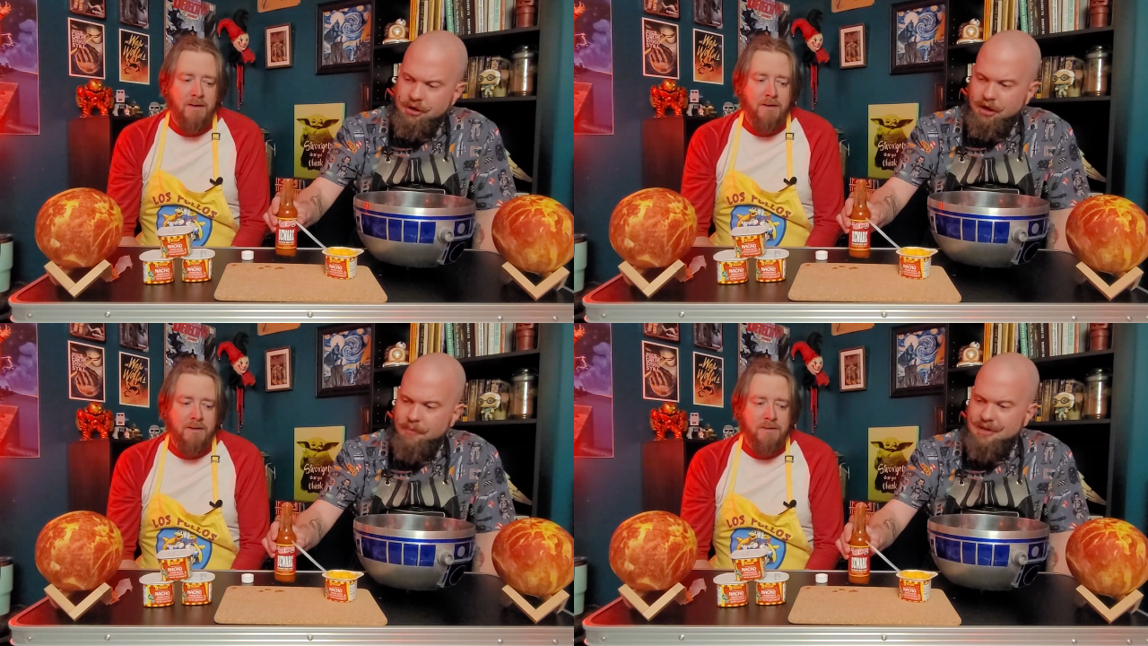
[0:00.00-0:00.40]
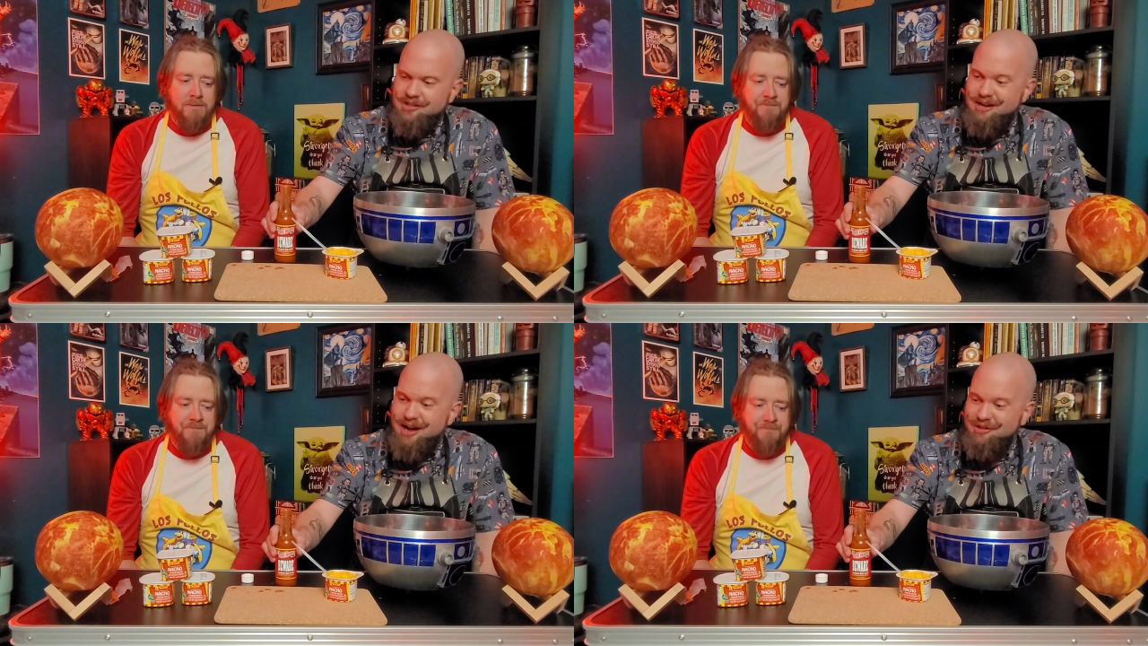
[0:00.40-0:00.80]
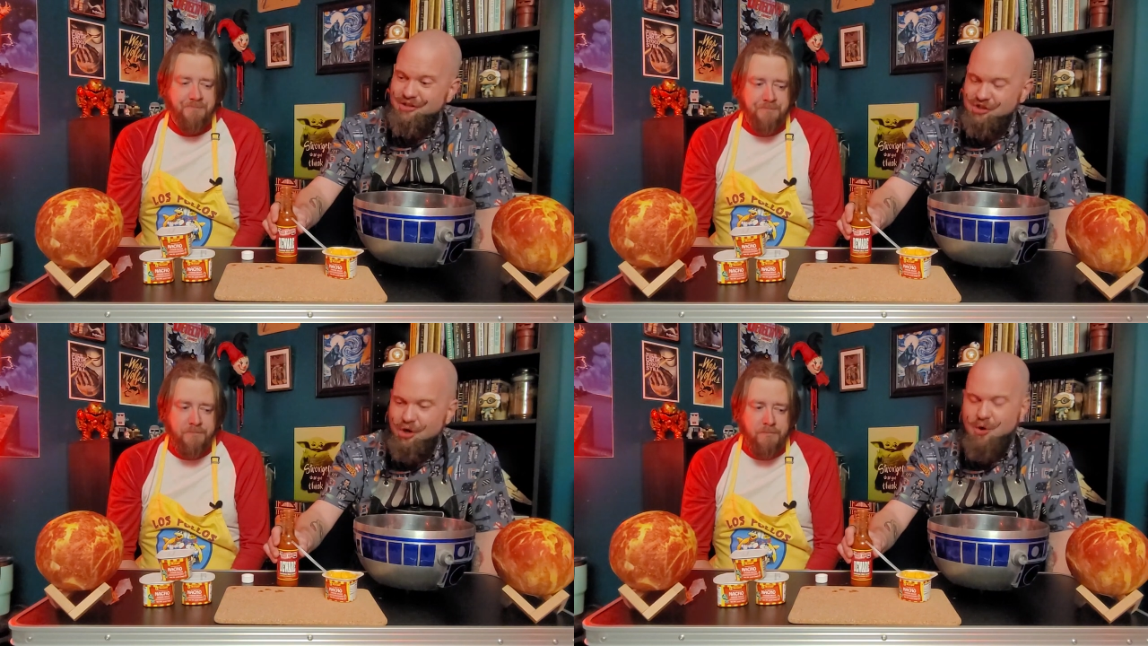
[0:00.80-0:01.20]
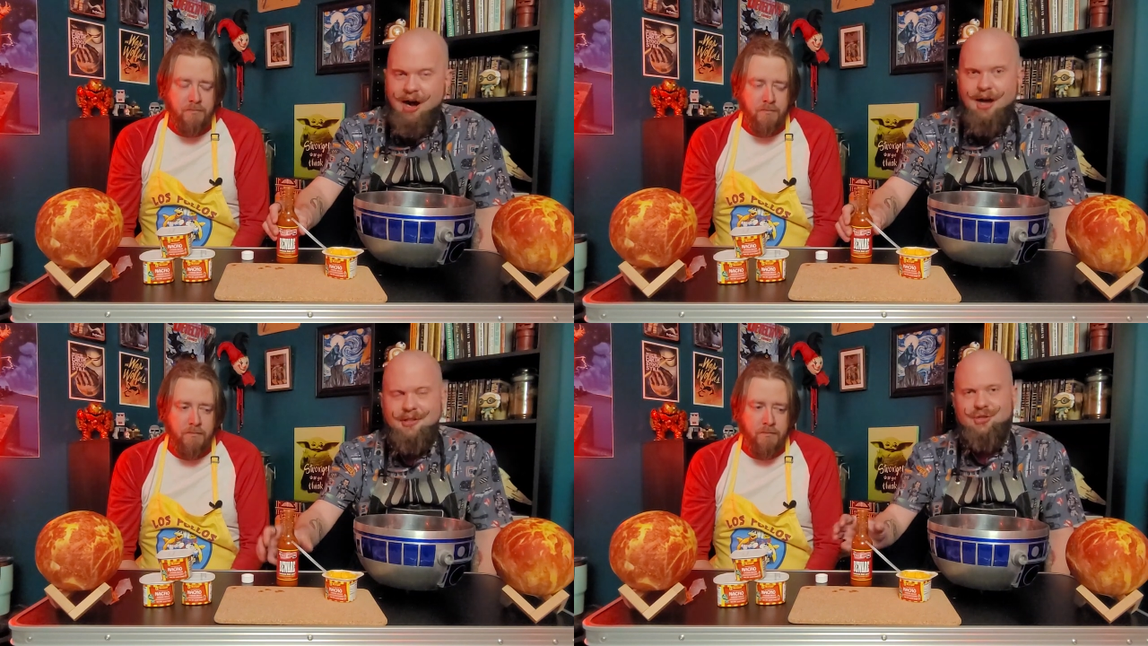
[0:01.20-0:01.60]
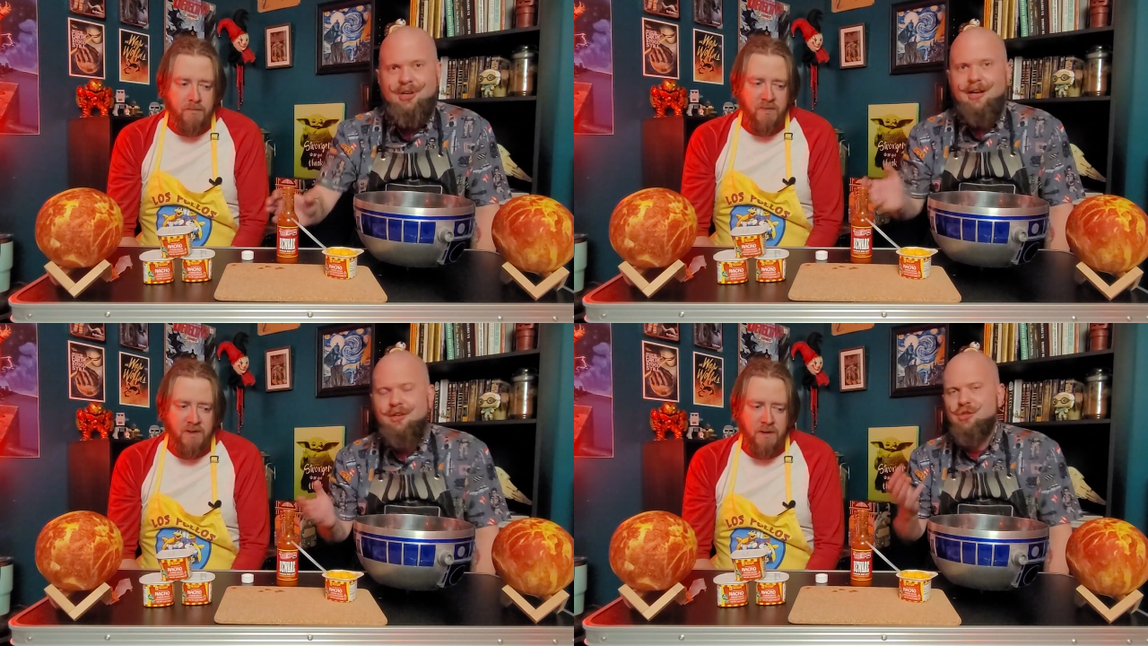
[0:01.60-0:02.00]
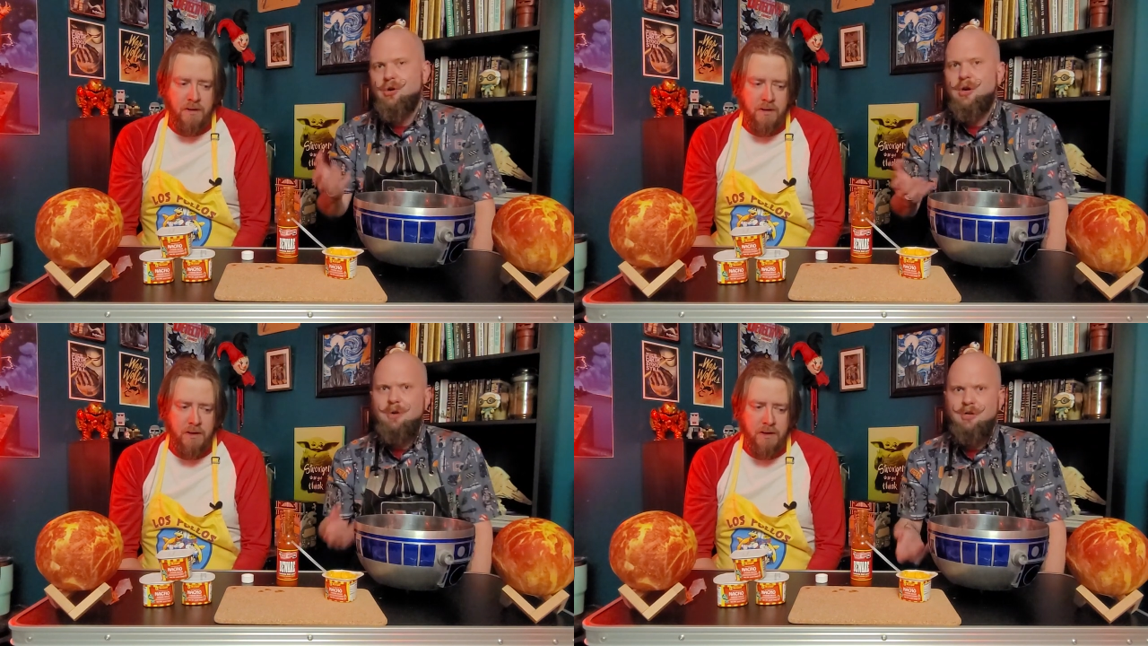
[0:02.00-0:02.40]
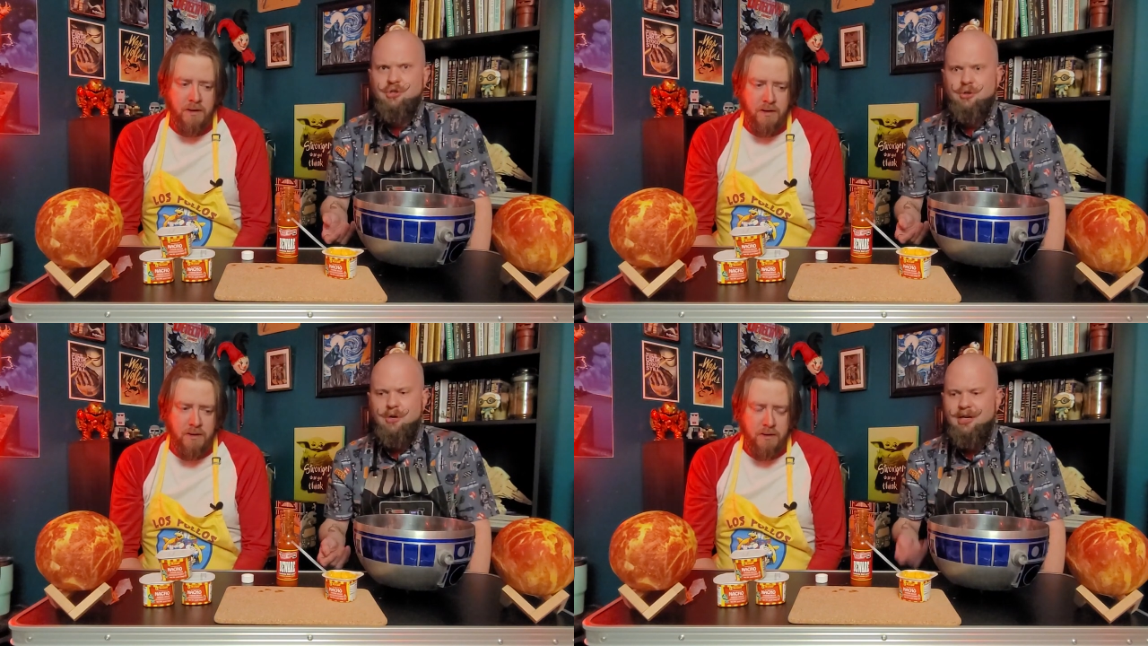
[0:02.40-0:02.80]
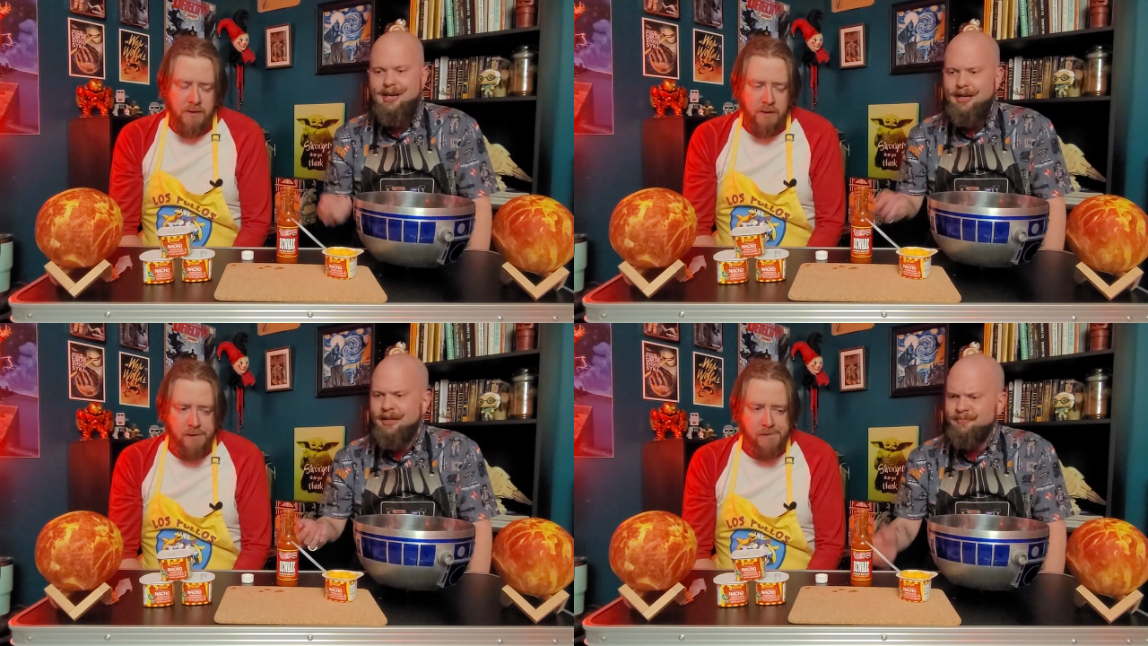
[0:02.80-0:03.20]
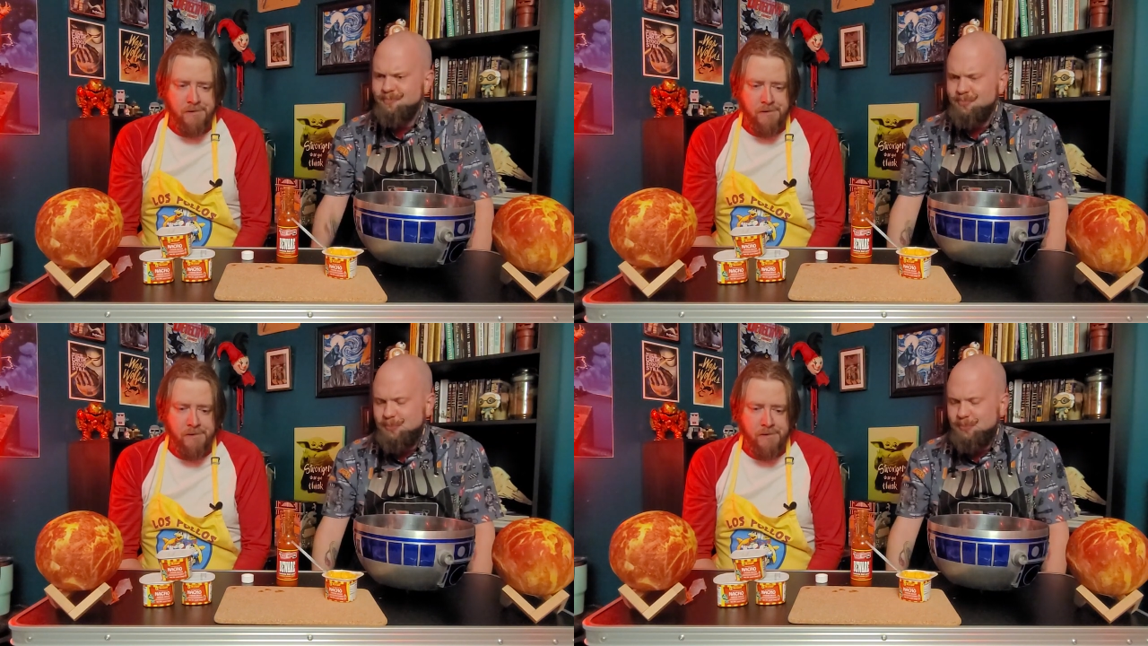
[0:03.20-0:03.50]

Speaker 1: Um, it's not so hot that you can't enjoy what you're eating,